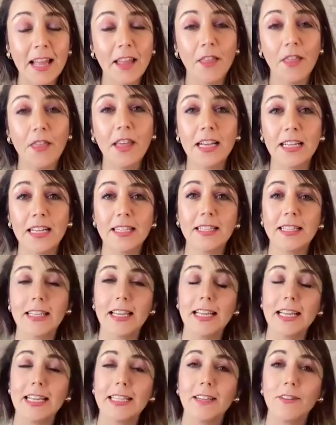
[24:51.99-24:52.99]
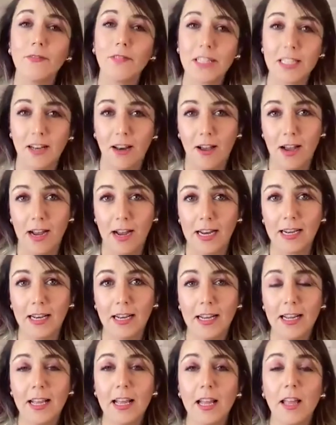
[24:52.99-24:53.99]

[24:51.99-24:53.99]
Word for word: this is Invisalign.